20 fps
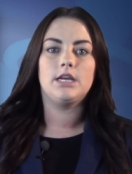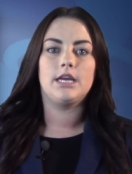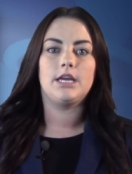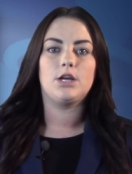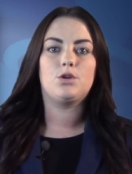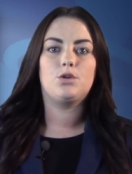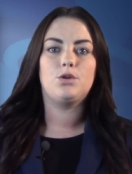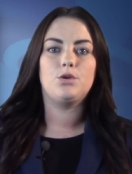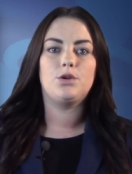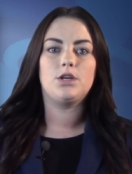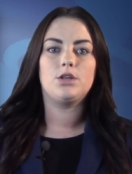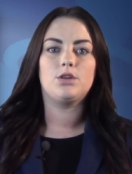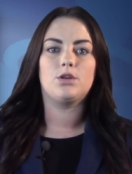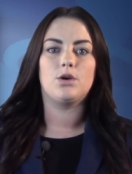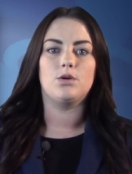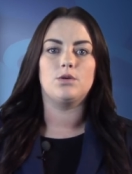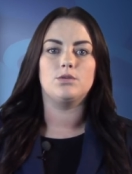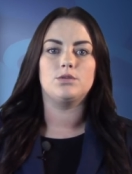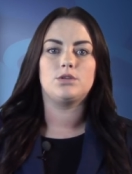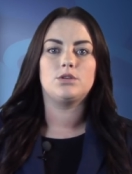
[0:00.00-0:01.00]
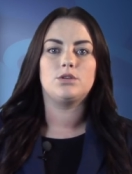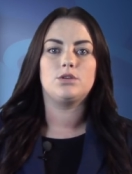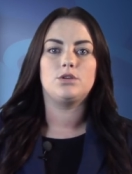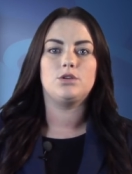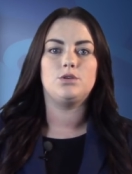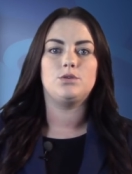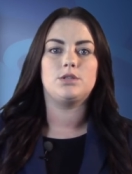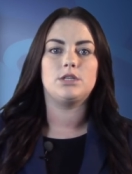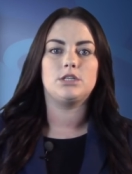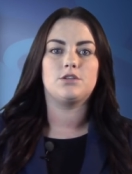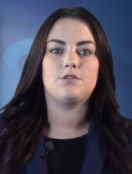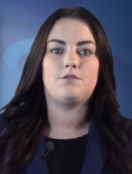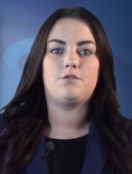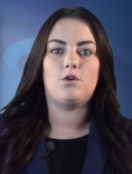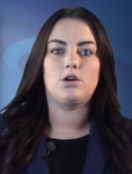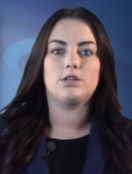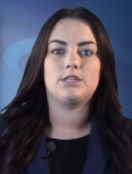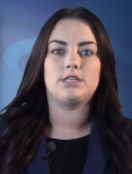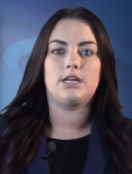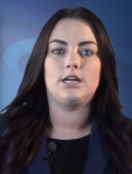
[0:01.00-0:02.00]
including those using
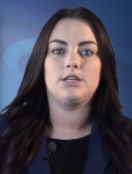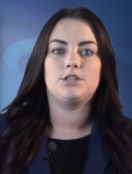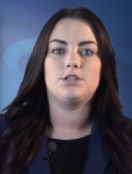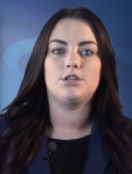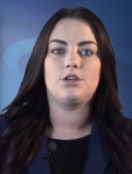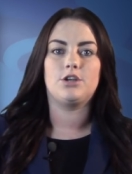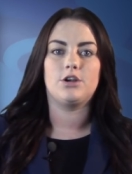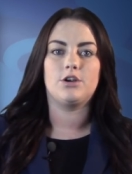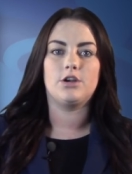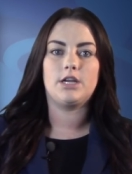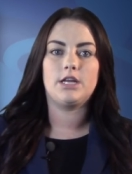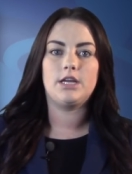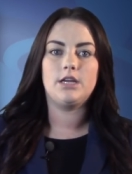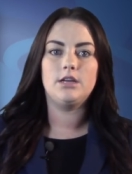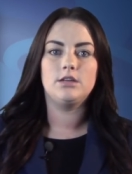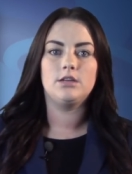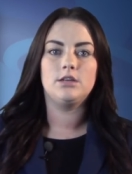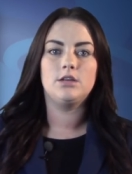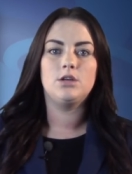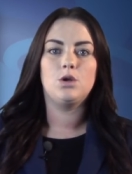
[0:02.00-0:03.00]
default deny security